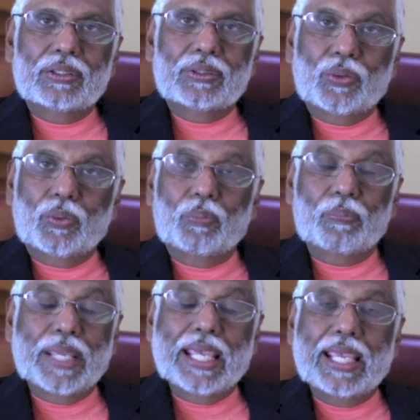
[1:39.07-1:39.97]
So
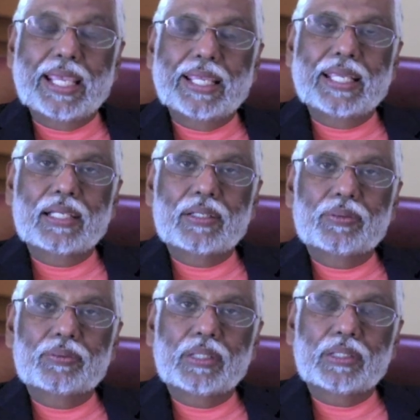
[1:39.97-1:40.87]
being
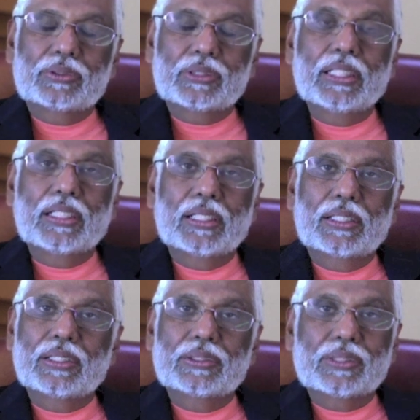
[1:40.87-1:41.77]
a senior
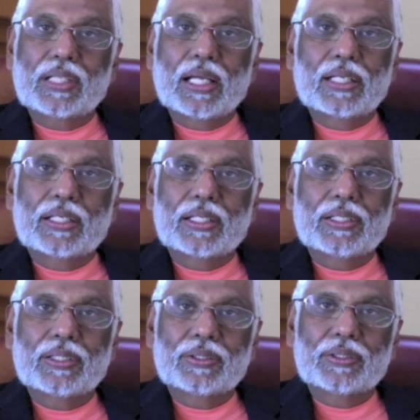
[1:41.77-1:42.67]
is not
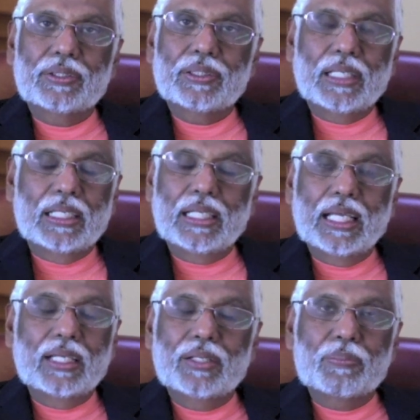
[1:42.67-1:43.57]
a
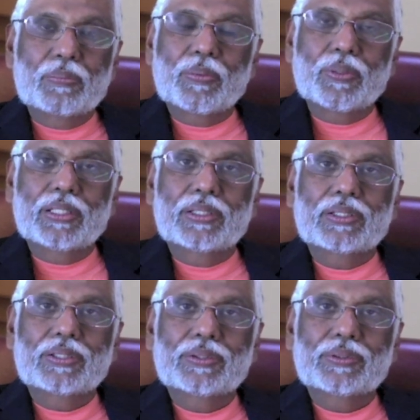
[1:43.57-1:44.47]
negative point.
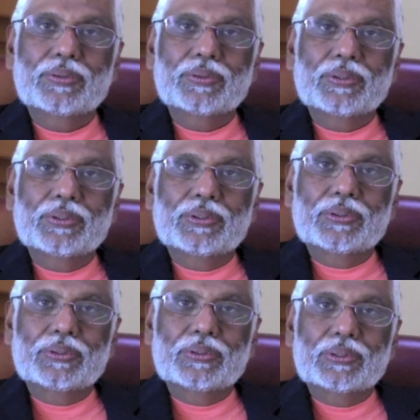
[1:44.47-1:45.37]

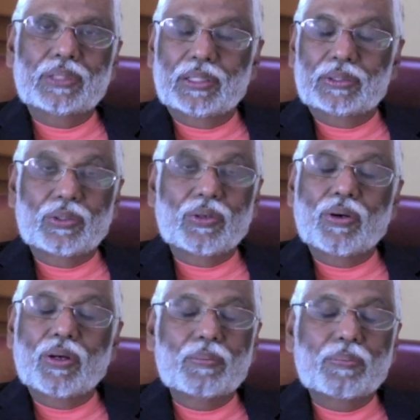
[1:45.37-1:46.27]
It has
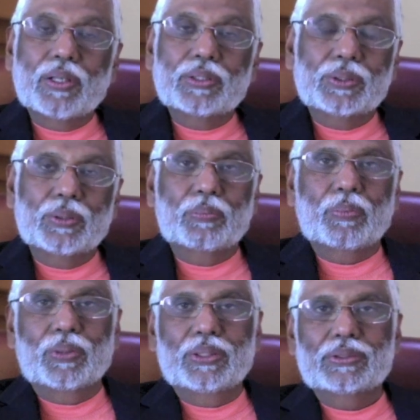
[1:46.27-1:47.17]
all positive
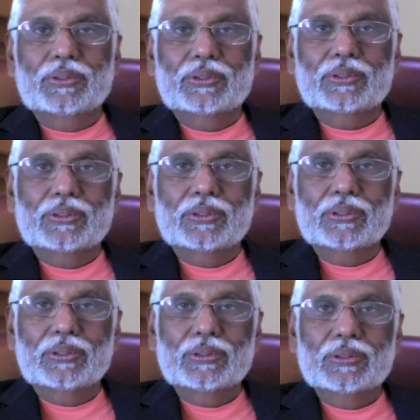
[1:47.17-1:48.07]
points.
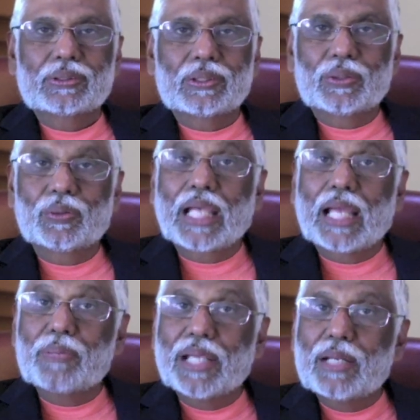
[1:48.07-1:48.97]
You
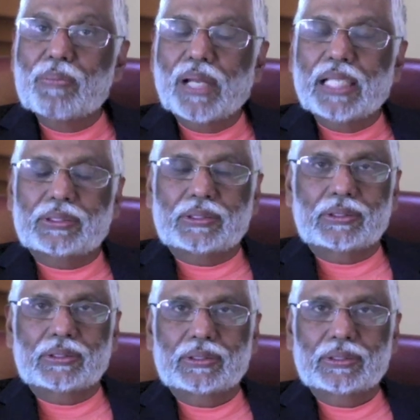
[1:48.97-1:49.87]
can be in
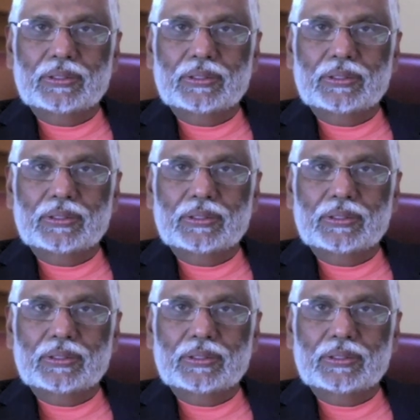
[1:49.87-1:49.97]
bliss.